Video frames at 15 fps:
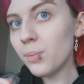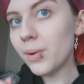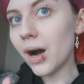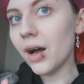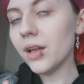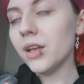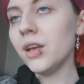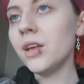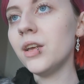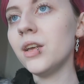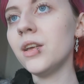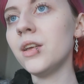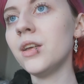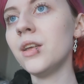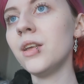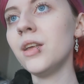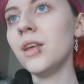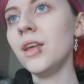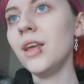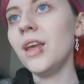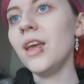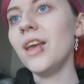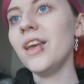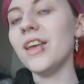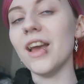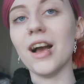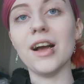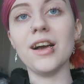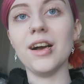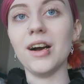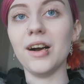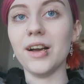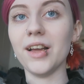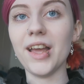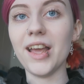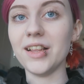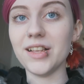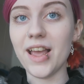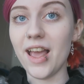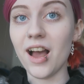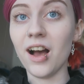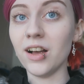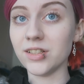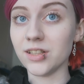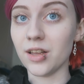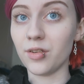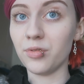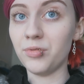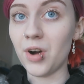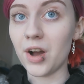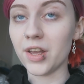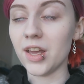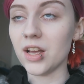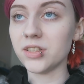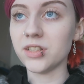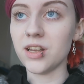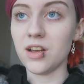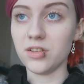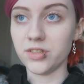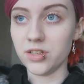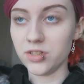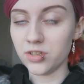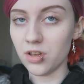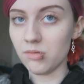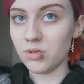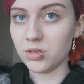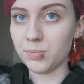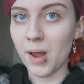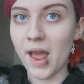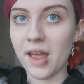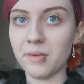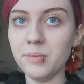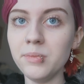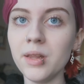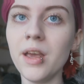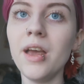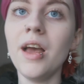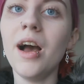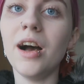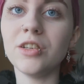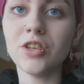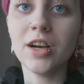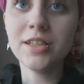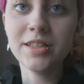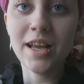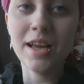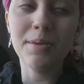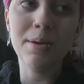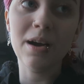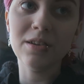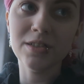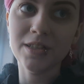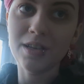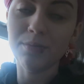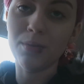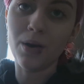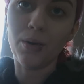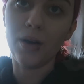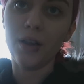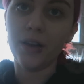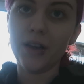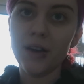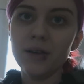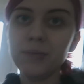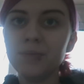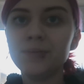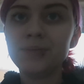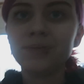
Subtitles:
But yeah, it hurts like fuck. Yesterday I was in so much pain. I tried to take a paracetamol earlier,